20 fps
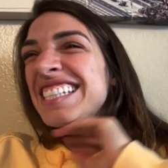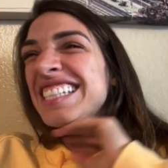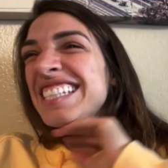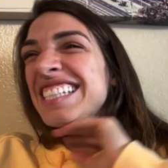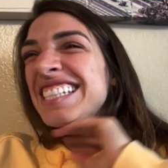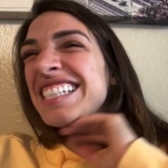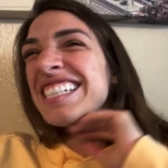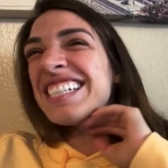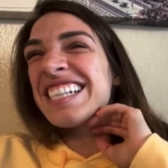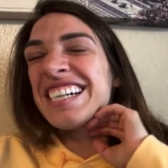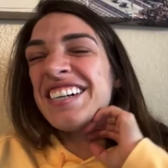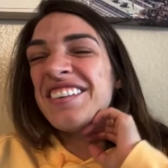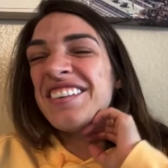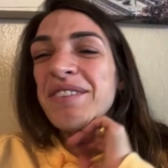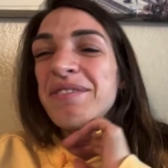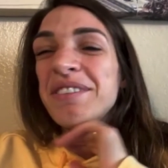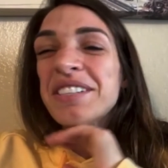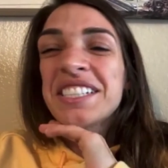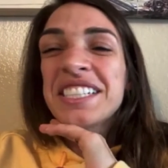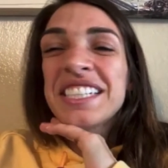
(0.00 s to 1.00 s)
You know,
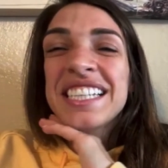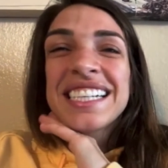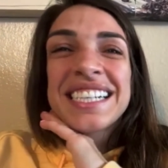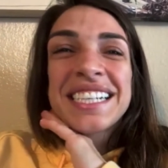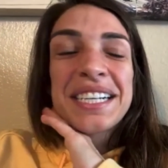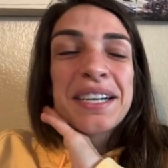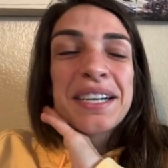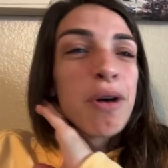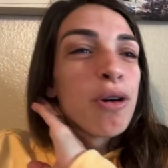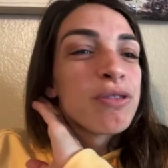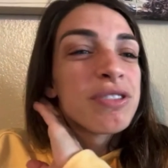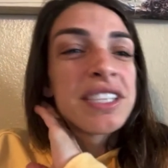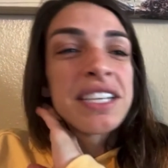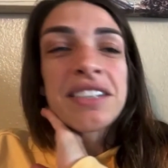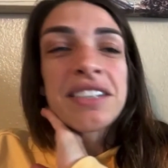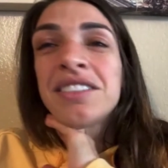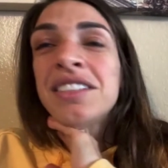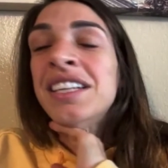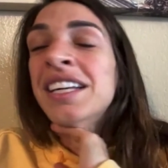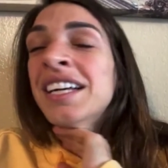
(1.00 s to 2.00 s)
we went um hotel
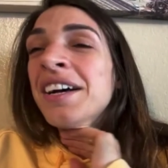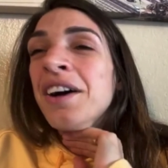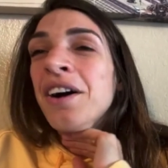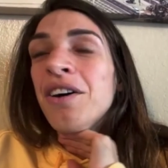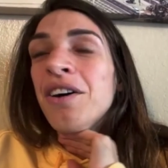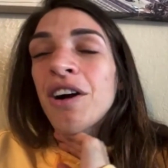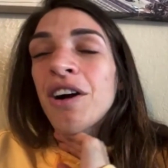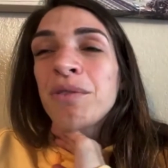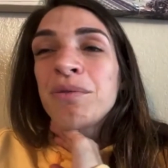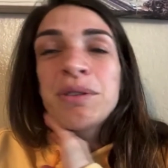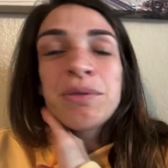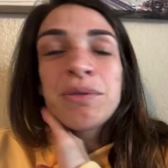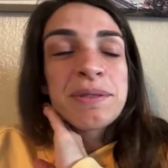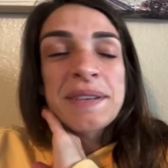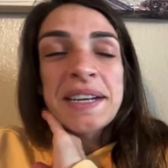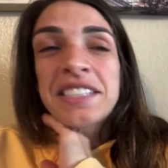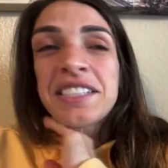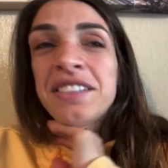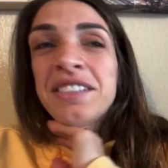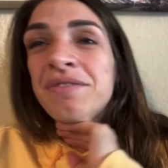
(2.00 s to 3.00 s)
or we went back to the
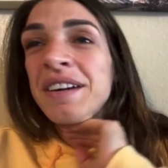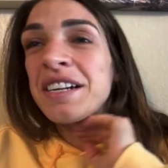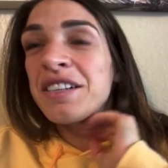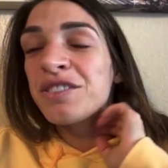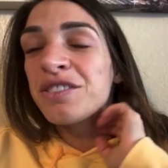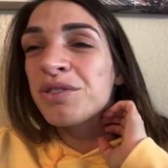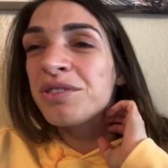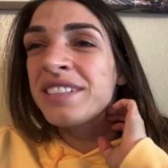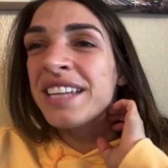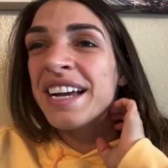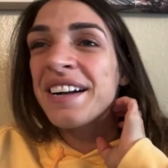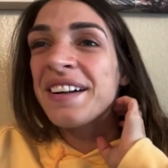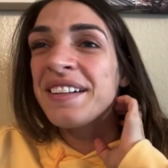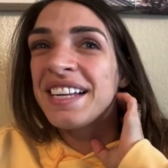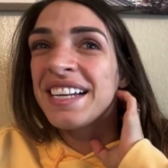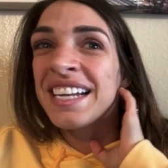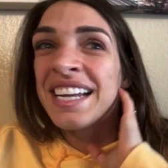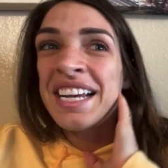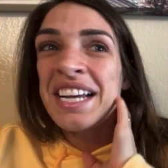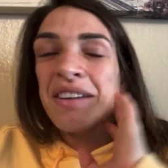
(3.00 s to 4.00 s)
fighters hotel and
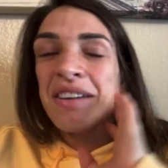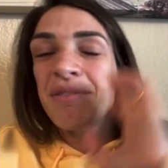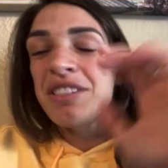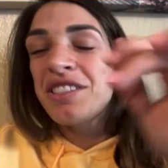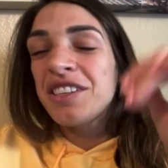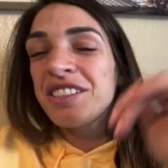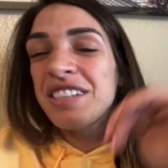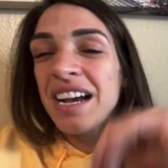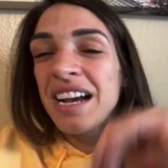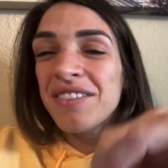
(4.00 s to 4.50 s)
we started to have a